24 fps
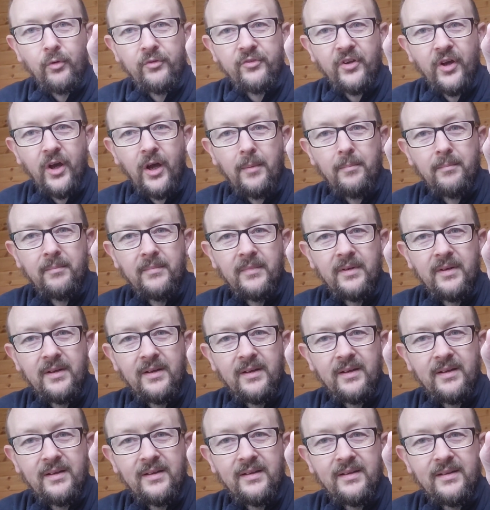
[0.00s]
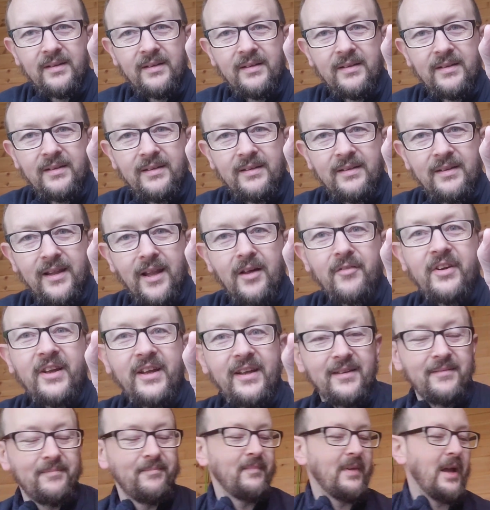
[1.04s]
time. Love
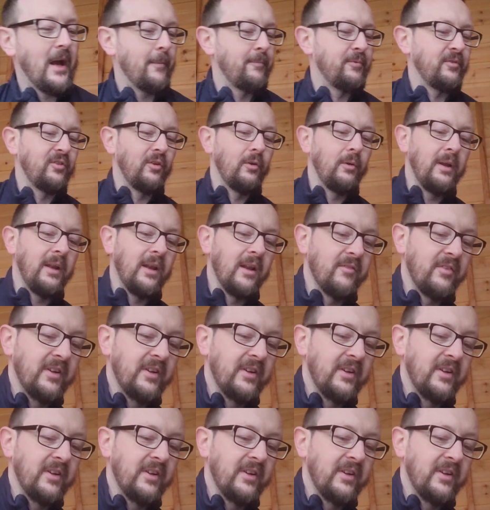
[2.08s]
it. Absolutely love